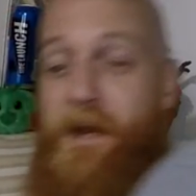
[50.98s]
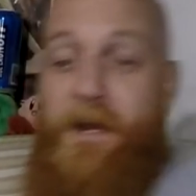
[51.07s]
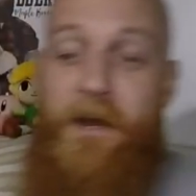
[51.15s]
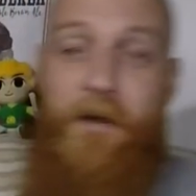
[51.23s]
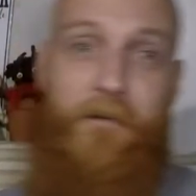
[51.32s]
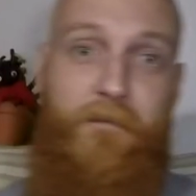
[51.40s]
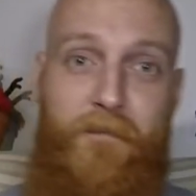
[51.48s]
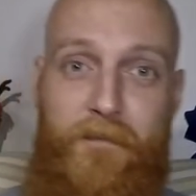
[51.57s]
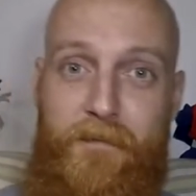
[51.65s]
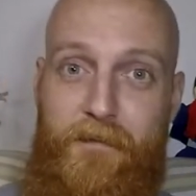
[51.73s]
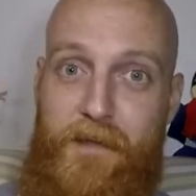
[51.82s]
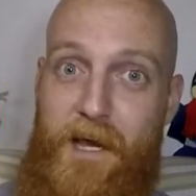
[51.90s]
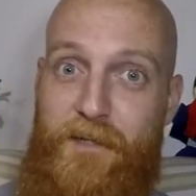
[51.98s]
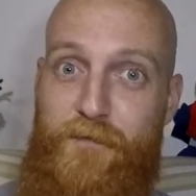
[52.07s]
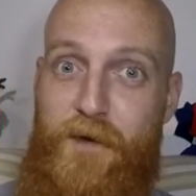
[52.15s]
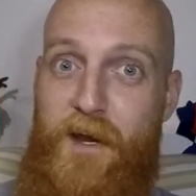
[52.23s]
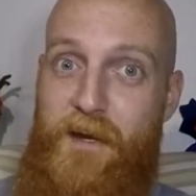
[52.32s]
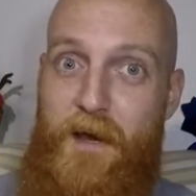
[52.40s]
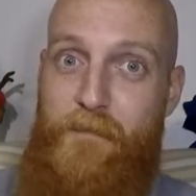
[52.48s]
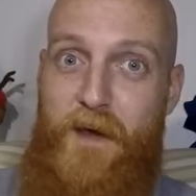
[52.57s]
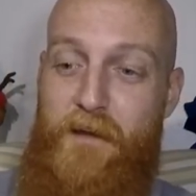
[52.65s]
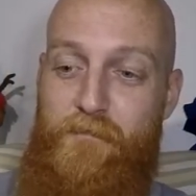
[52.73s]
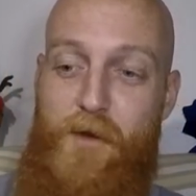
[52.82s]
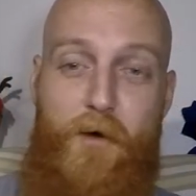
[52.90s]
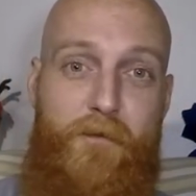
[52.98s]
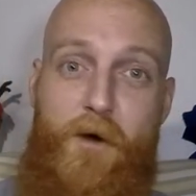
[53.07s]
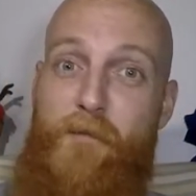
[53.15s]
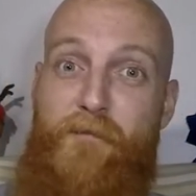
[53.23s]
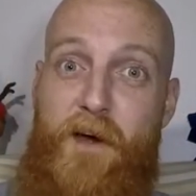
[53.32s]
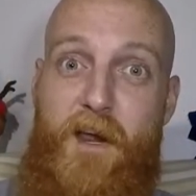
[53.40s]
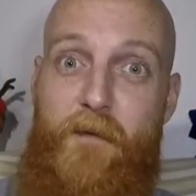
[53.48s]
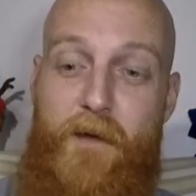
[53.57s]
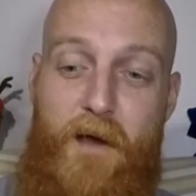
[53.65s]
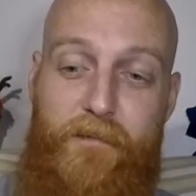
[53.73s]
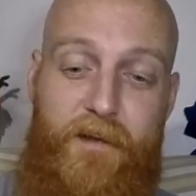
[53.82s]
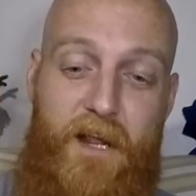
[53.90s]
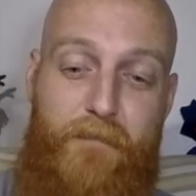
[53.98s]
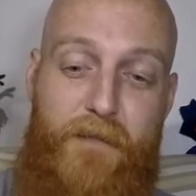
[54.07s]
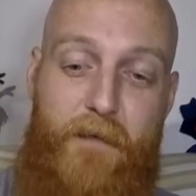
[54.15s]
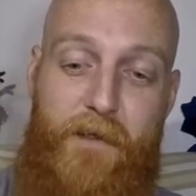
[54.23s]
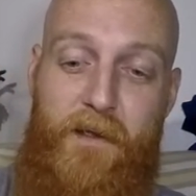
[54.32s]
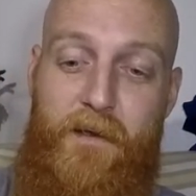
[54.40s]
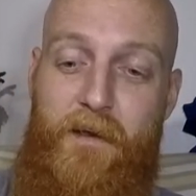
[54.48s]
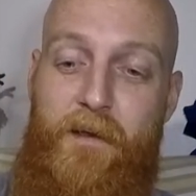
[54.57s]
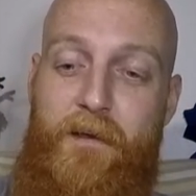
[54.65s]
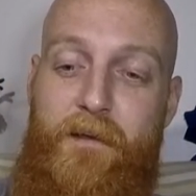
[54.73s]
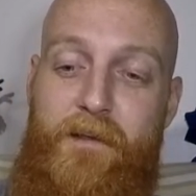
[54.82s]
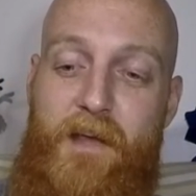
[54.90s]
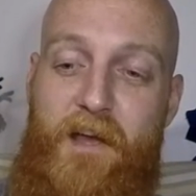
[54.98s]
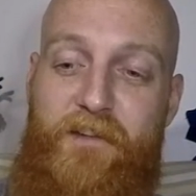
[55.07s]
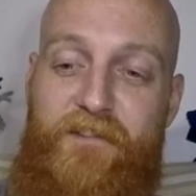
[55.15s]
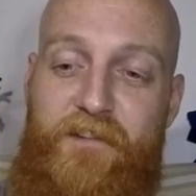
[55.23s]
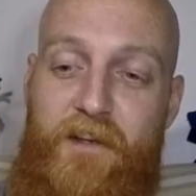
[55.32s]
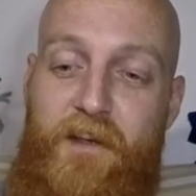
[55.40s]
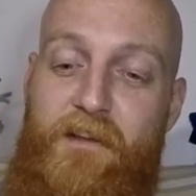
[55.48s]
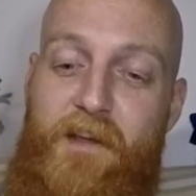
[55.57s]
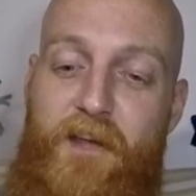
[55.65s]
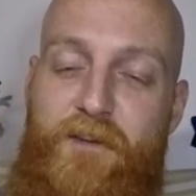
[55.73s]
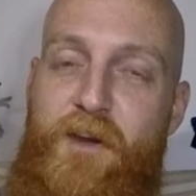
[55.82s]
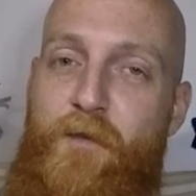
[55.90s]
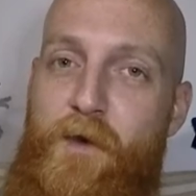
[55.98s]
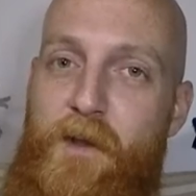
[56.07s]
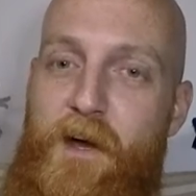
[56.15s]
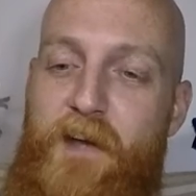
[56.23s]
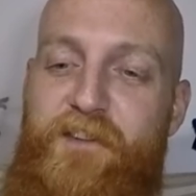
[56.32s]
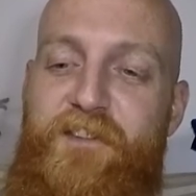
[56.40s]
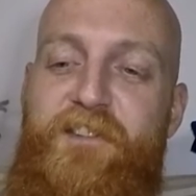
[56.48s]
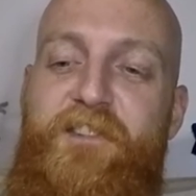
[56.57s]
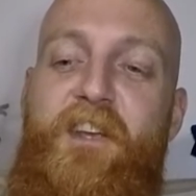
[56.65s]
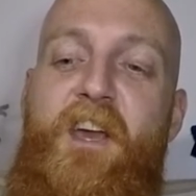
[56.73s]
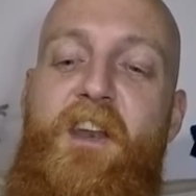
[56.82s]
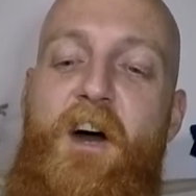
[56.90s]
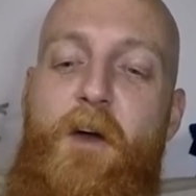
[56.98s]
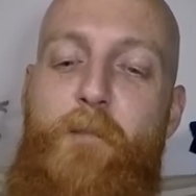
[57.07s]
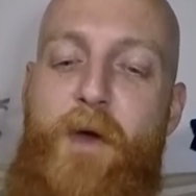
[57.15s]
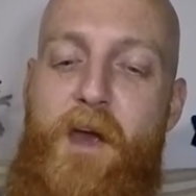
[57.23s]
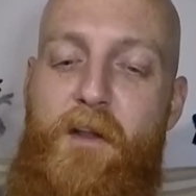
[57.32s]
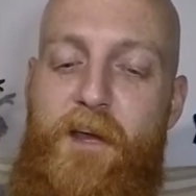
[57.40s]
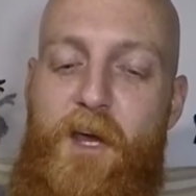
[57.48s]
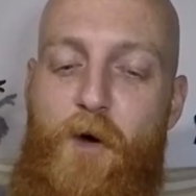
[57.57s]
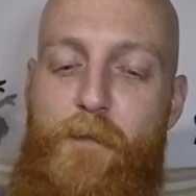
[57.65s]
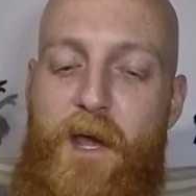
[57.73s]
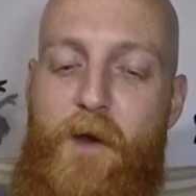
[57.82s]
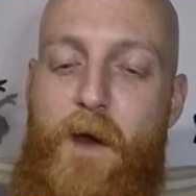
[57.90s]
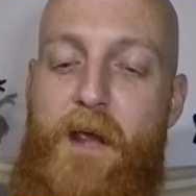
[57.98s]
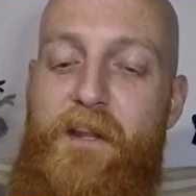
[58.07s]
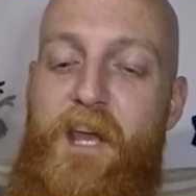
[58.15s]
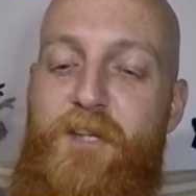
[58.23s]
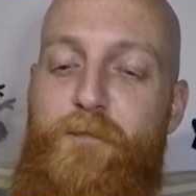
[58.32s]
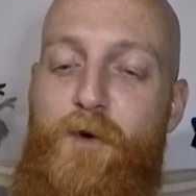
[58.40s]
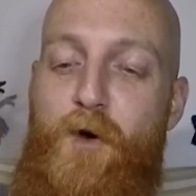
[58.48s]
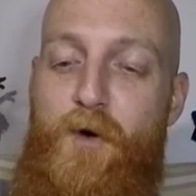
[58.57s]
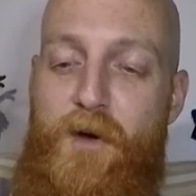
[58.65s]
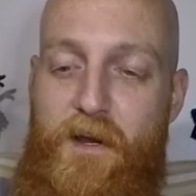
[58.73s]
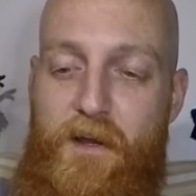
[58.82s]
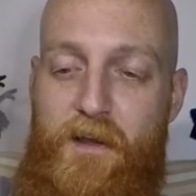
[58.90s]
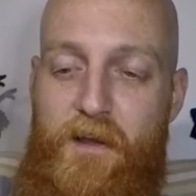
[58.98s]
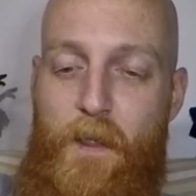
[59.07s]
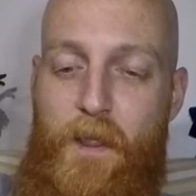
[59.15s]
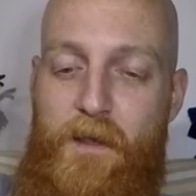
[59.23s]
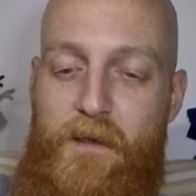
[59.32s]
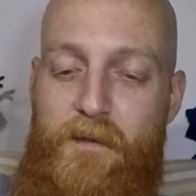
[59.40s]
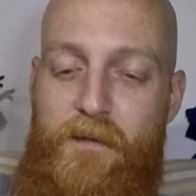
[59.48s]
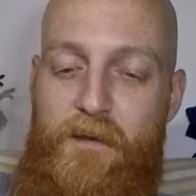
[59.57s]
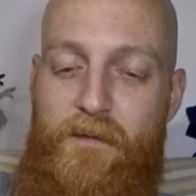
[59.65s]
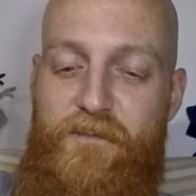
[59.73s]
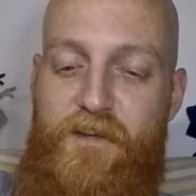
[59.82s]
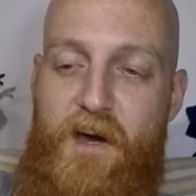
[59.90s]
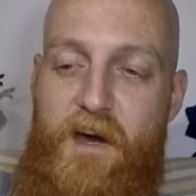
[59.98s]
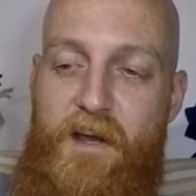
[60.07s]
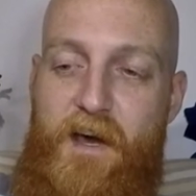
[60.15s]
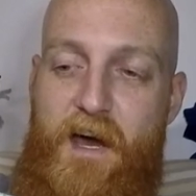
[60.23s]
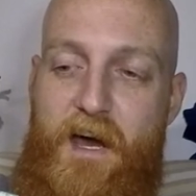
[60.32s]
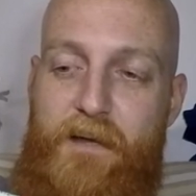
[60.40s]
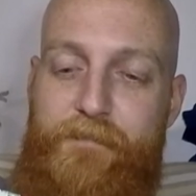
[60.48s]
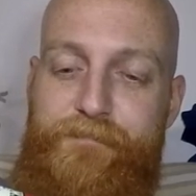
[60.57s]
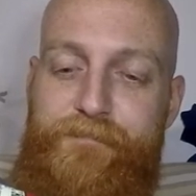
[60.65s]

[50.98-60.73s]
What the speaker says: here. That's right, I'm not, no fucking around today, baby. Yes, in case you didn't realize, this is the Canuck Pale Ale by Great Lakes Brewery. It's got,